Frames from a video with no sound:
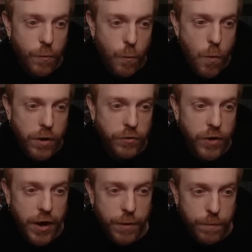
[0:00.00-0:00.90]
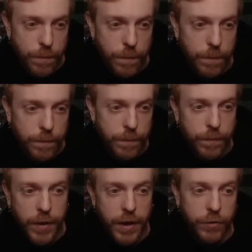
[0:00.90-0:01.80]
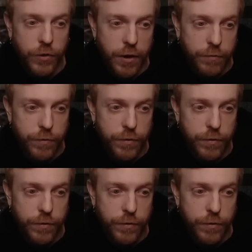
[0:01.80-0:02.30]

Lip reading: one time, hands off.